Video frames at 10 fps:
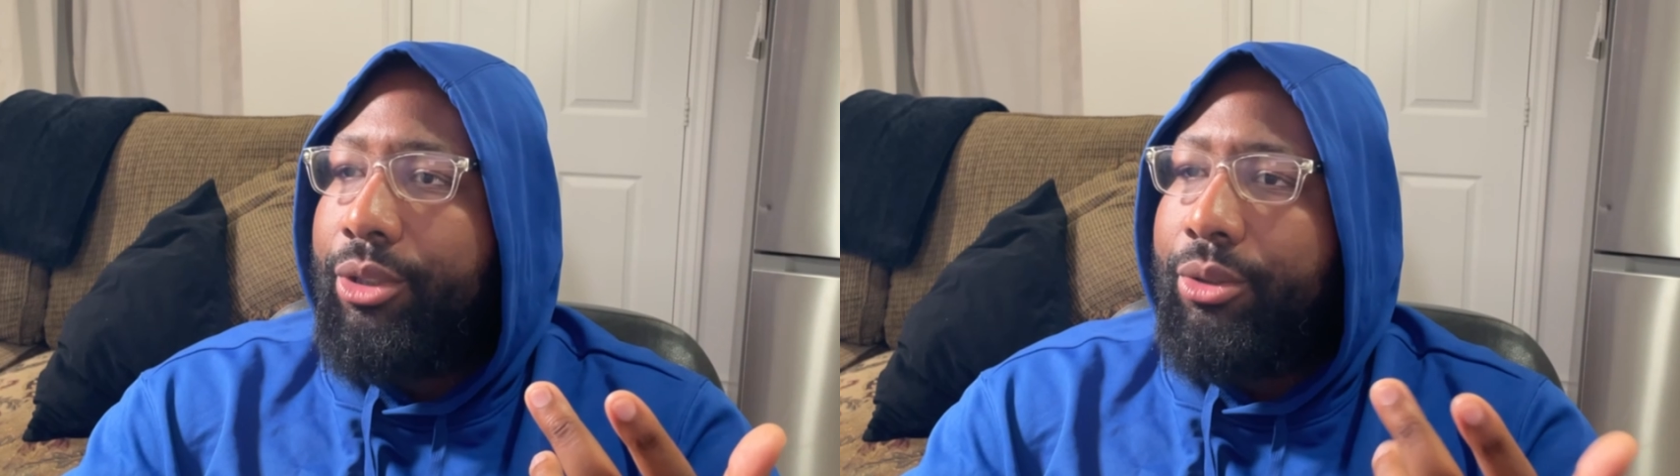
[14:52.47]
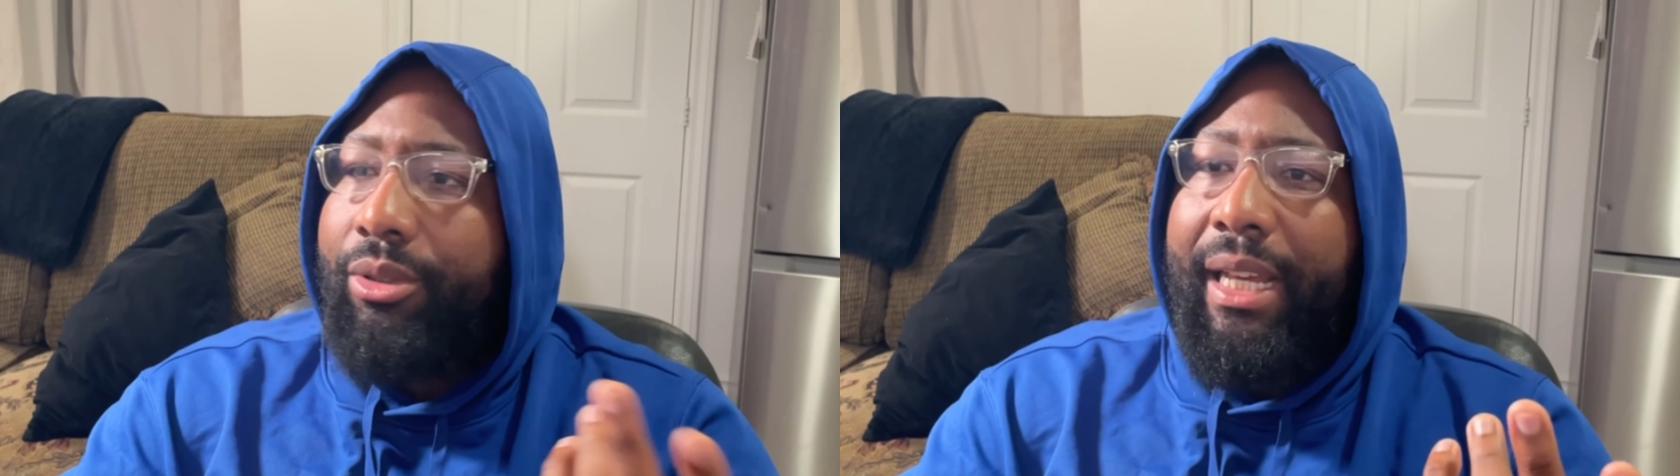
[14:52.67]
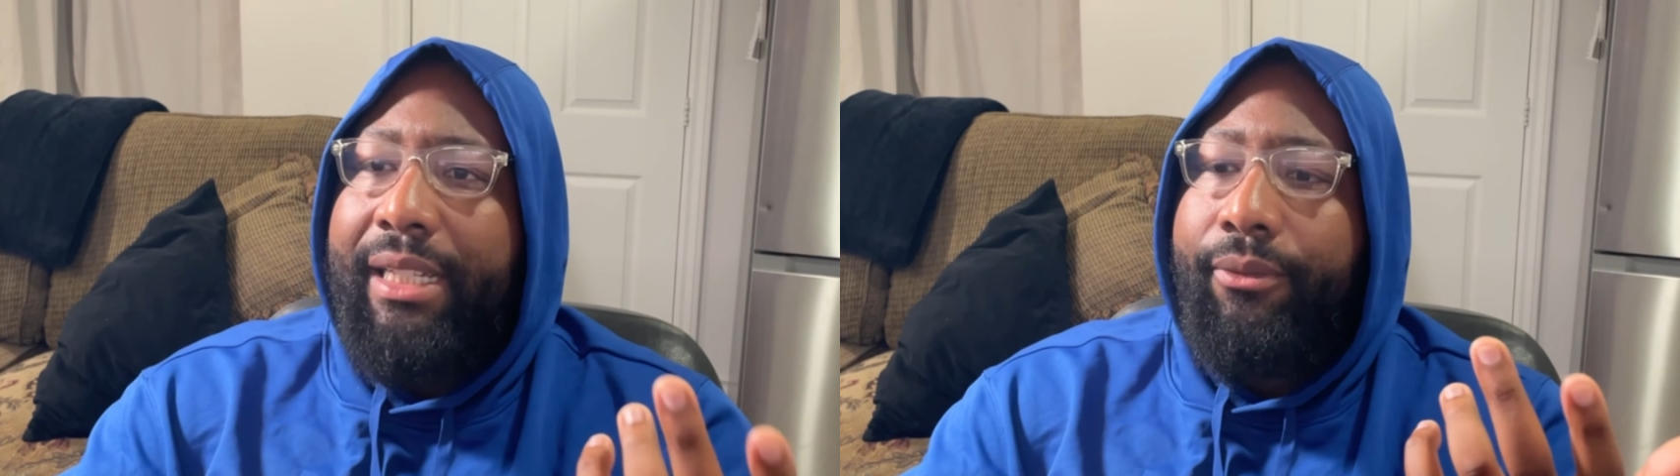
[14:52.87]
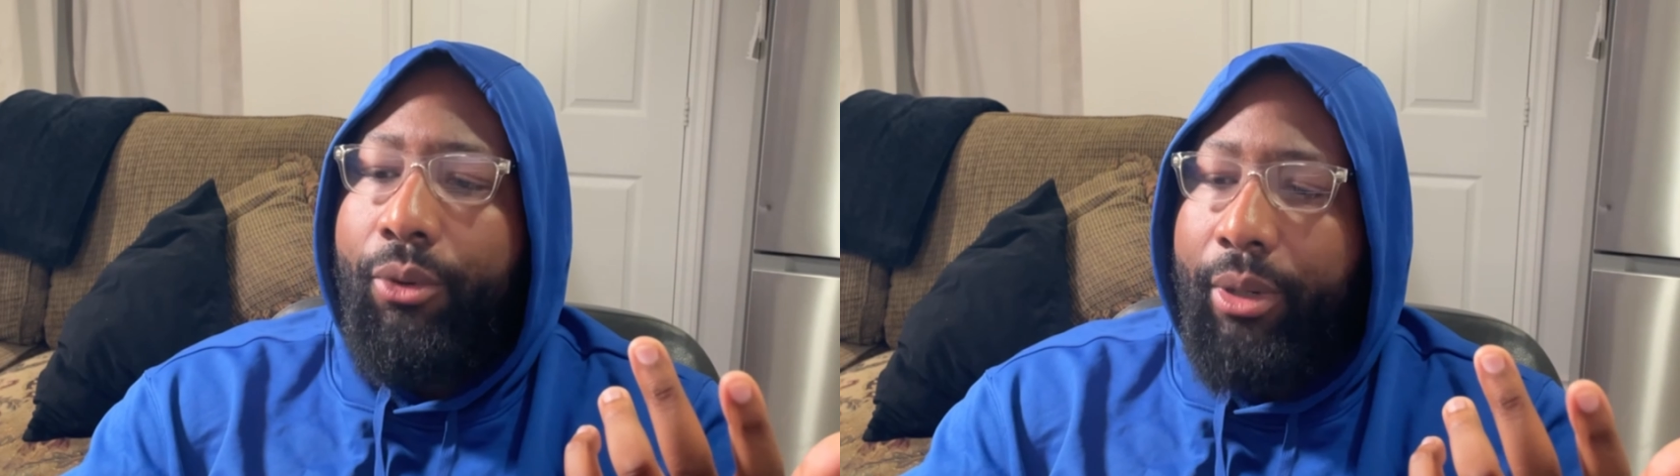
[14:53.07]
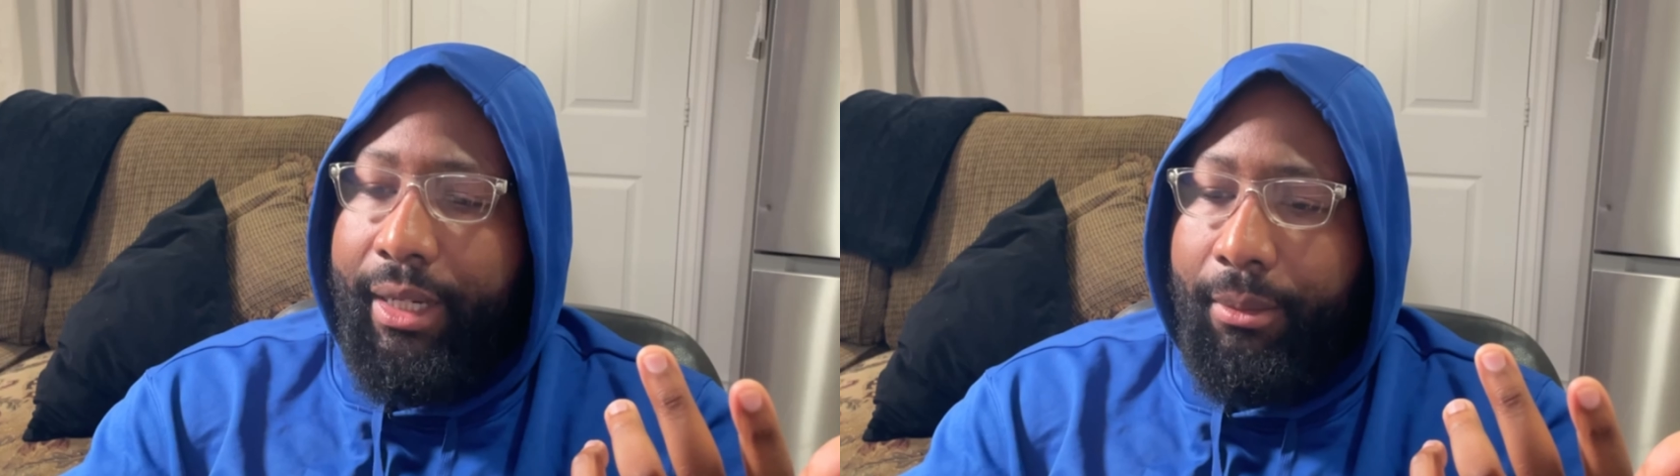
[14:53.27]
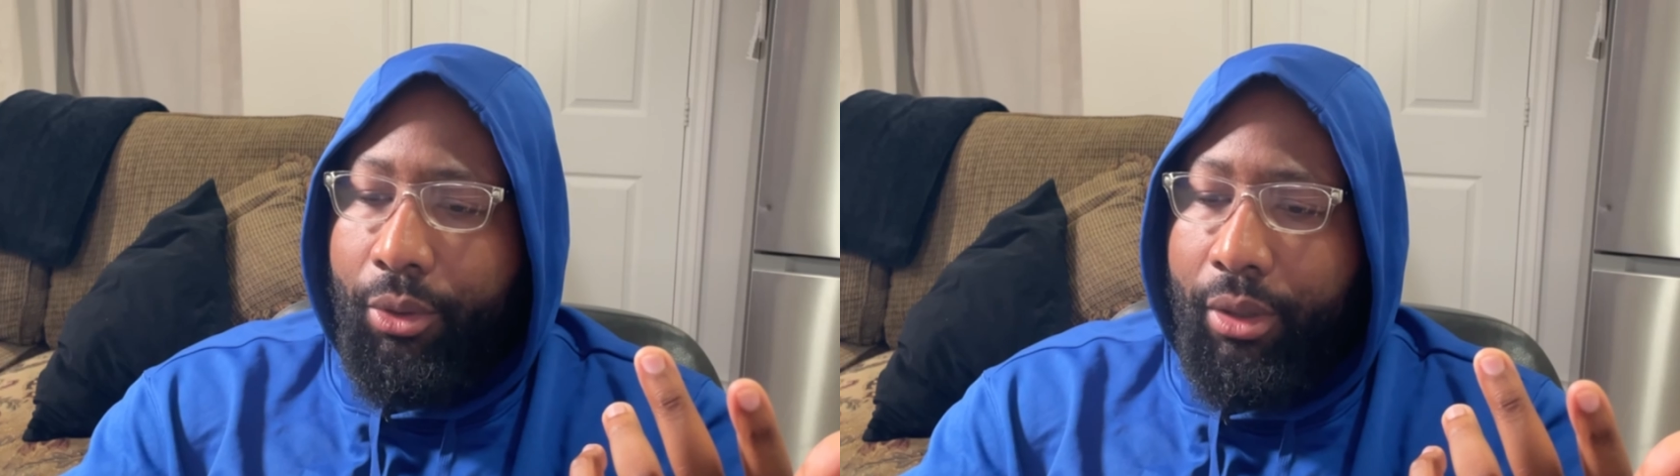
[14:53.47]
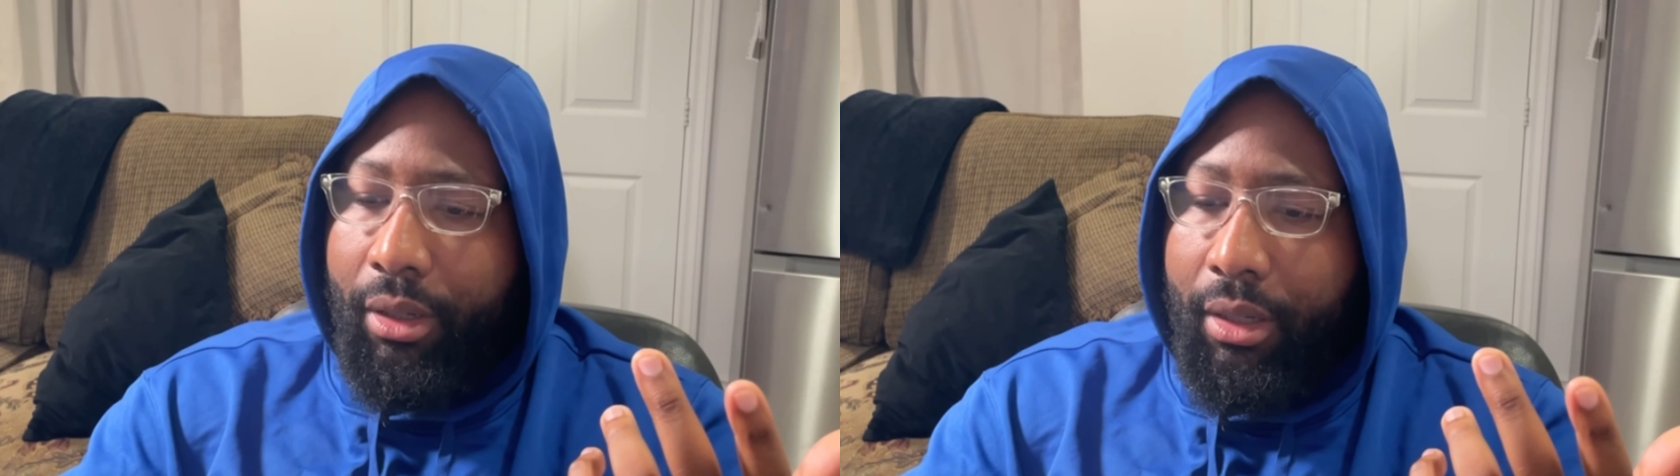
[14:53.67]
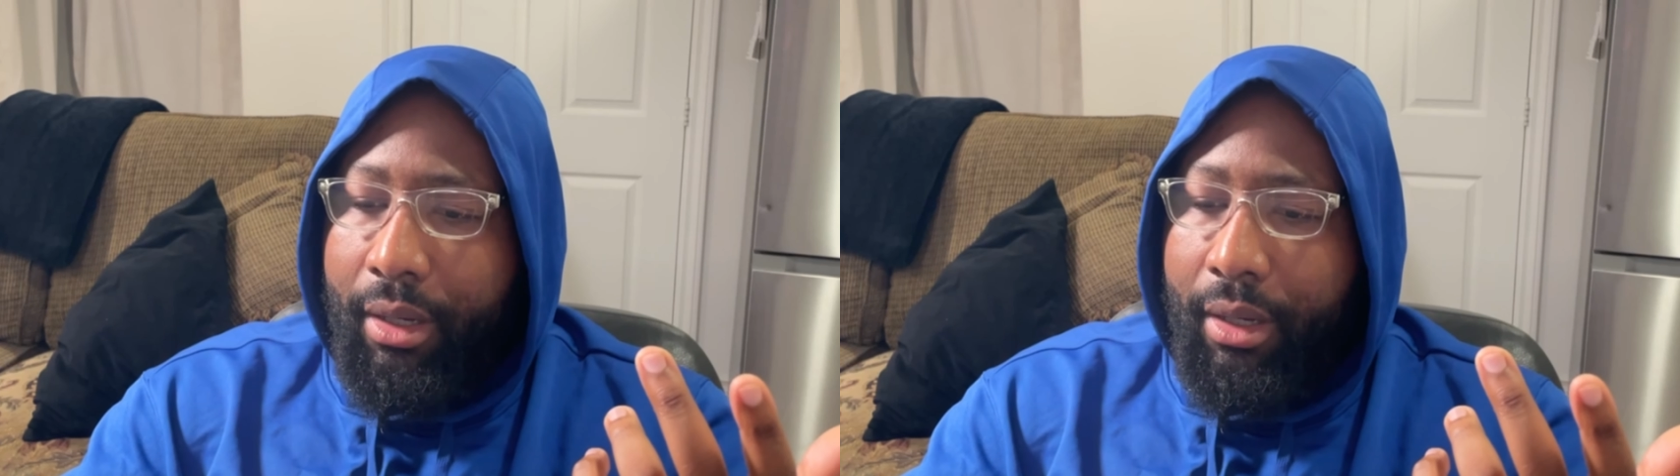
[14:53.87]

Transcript: use case for it anymore.